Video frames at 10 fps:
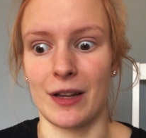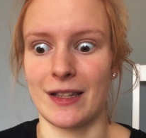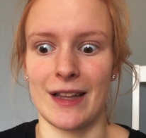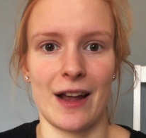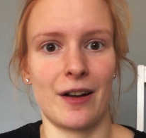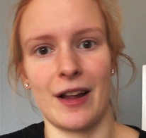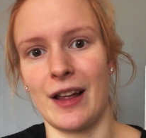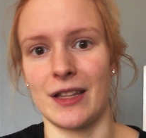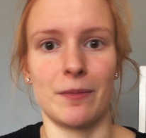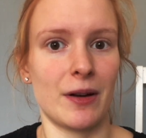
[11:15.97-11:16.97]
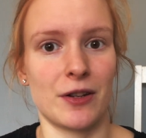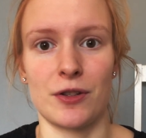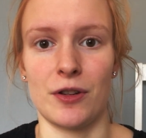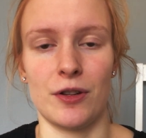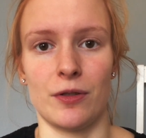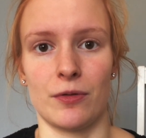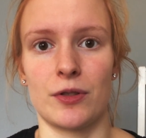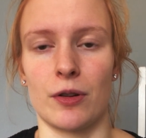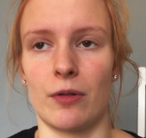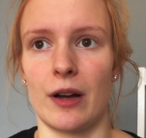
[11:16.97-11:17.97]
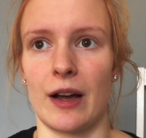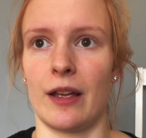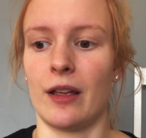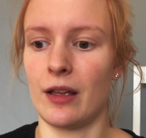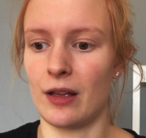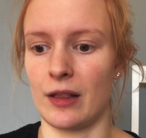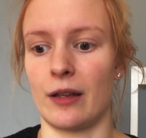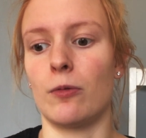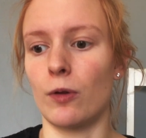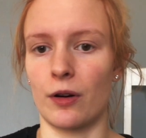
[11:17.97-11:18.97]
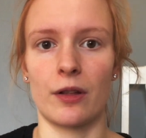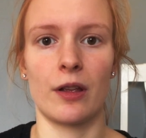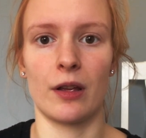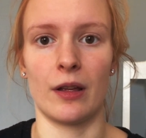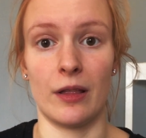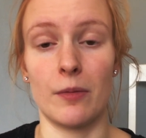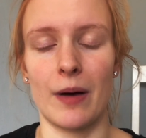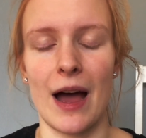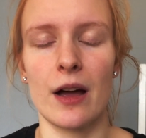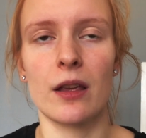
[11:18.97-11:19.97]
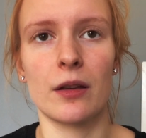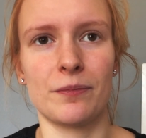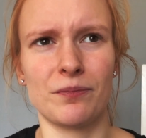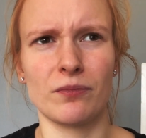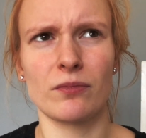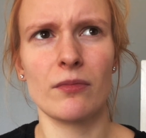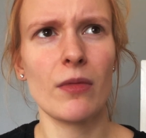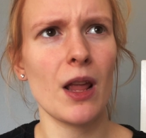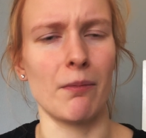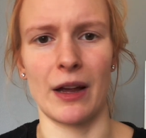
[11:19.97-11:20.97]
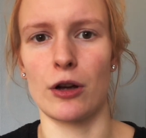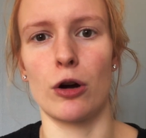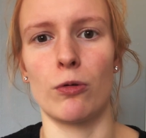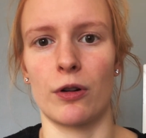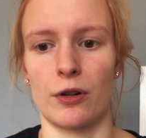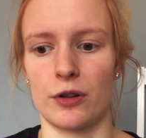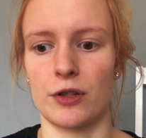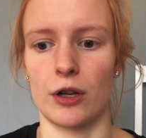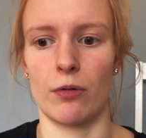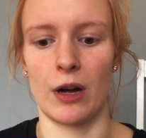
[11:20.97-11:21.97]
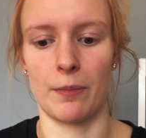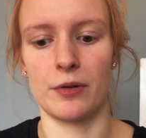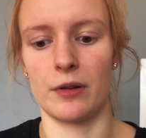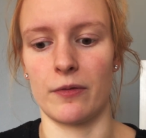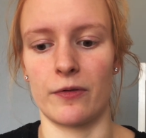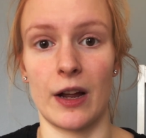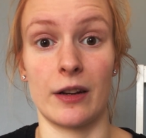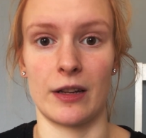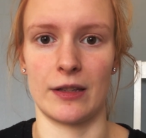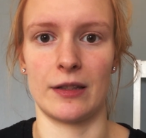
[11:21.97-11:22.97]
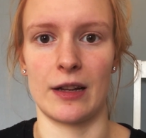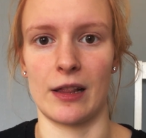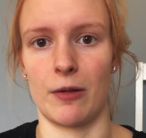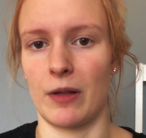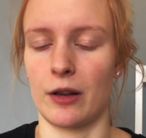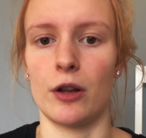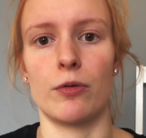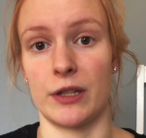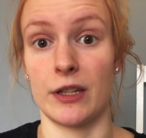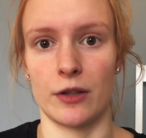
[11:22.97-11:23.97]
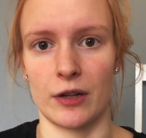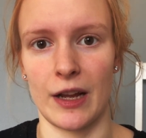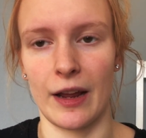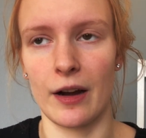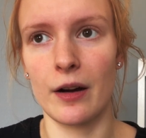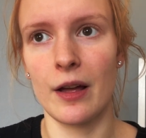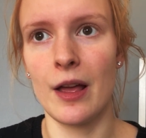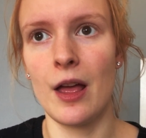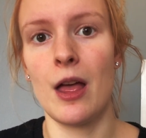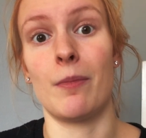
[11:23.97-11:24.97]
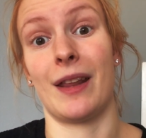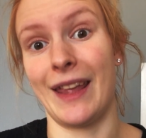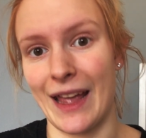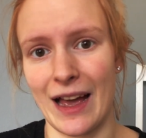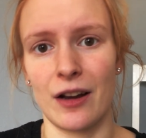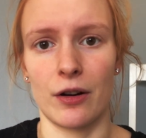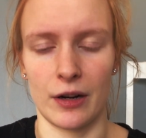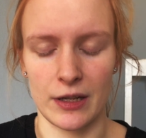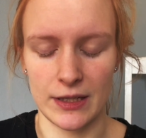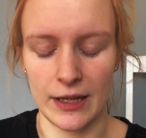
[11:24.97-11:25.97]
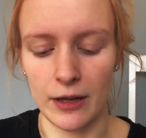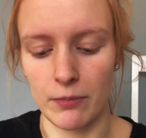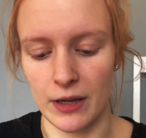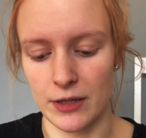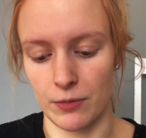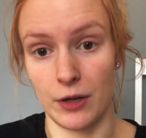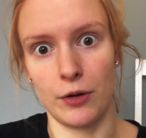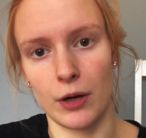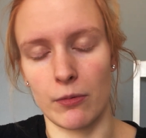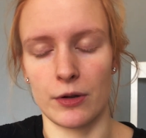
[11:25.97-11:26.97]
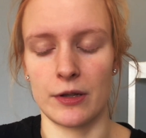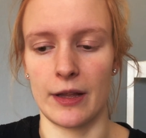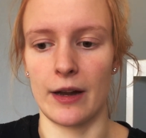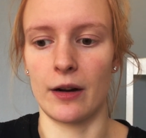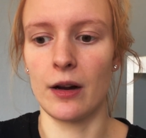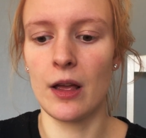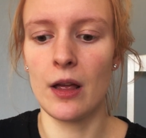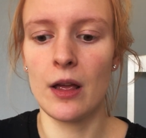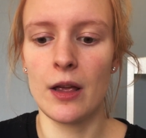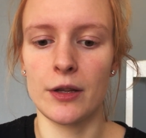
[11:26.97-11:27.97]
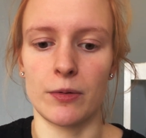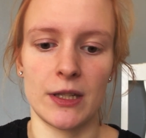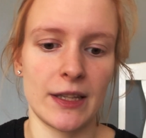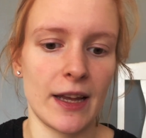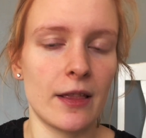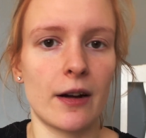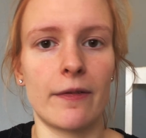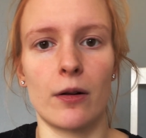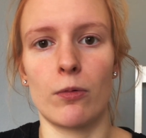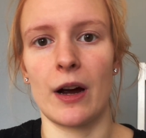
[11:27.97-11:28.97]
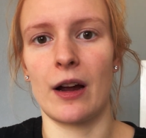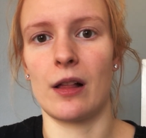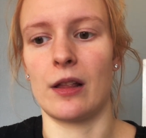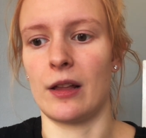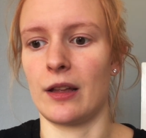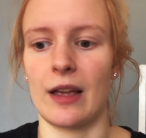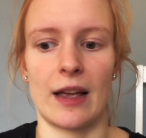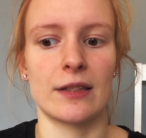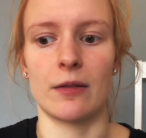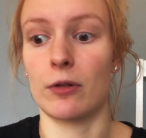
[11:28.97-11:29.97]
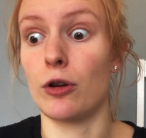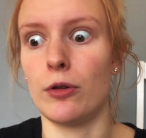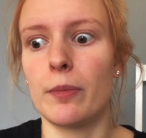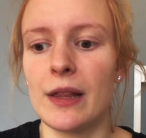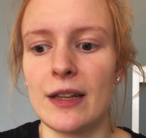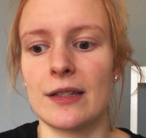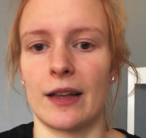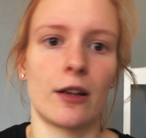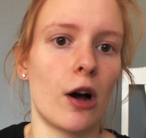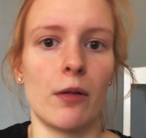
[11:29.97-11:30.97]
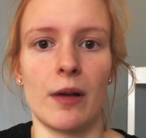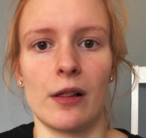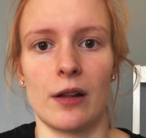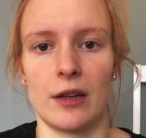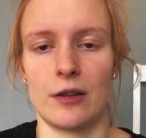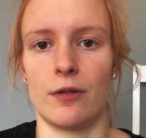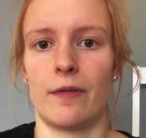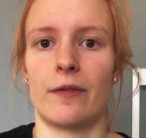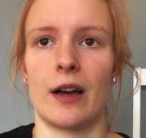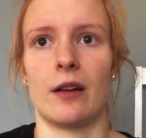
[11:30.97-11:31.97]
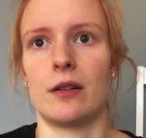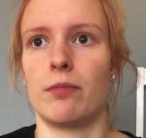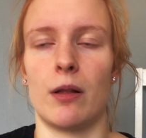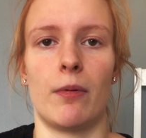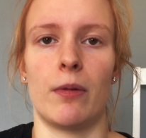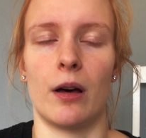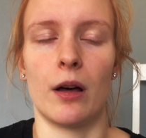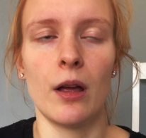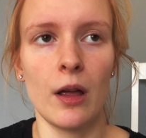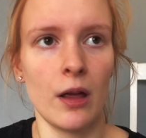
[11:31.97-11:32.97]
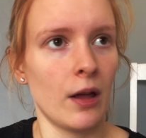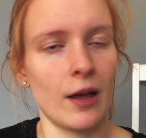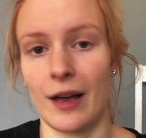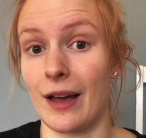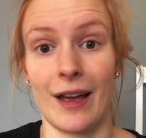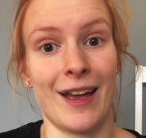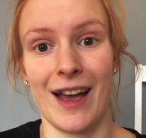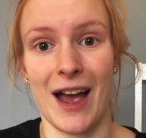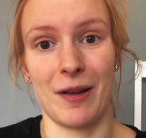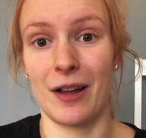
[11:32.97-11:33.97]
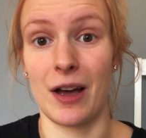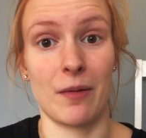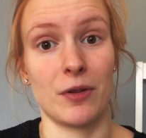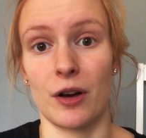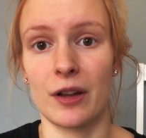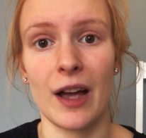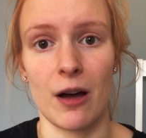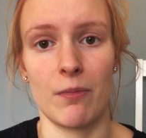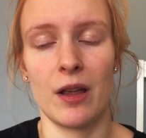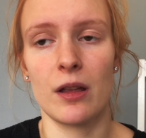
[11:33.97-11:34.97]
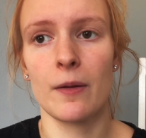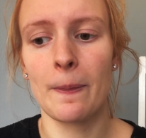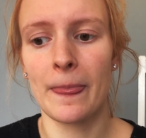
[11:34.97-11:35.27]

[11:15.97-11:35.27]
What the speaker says: It's Saturday, it's a bunch to do, so I like work in the back. My coworkers go up front and tell him like, no, she's not here, but he had already seen me, so he knew I was there. So he stayed there for a while and like asked him, could you please like call Melody to the front, blah blah blah. I'm not coming.